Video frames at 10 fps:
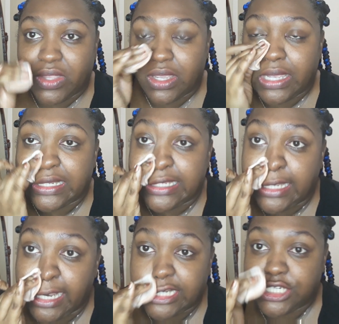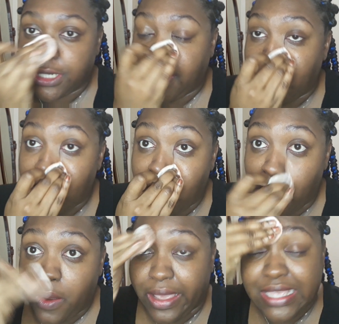condition.
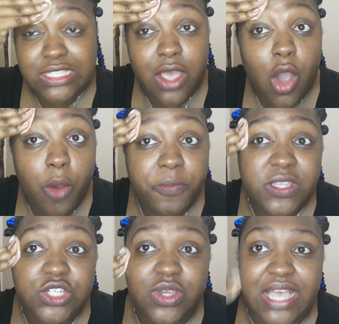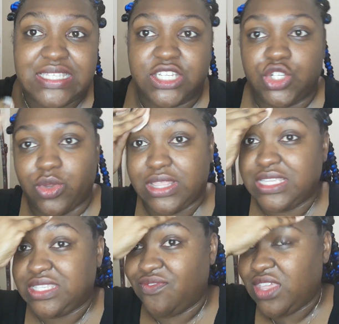Okay, so I hope that you guys enjoyed
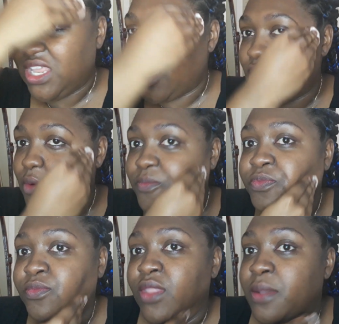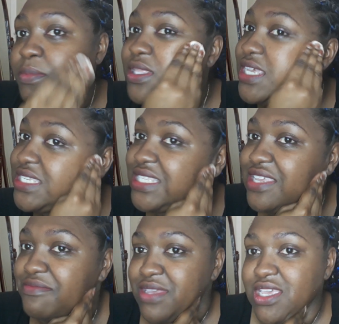this video. Please
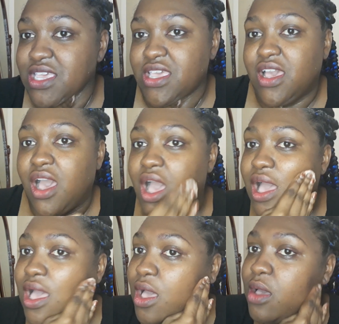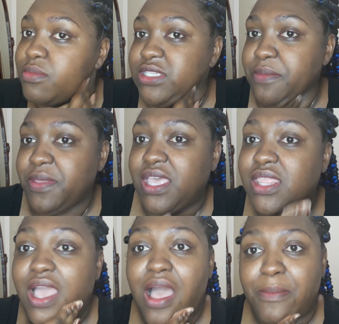leave me something in
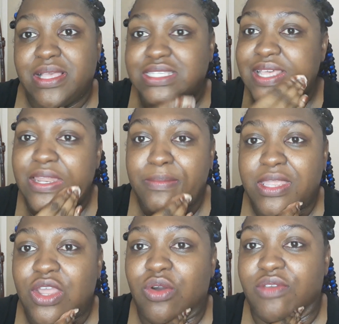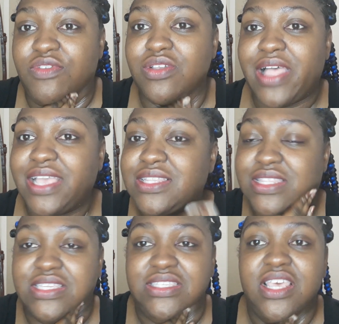the comments letting me know if you like
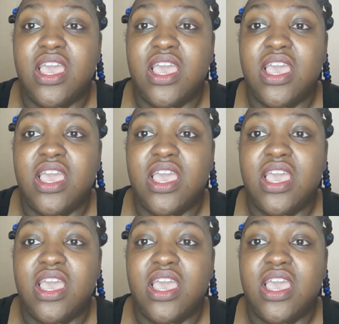this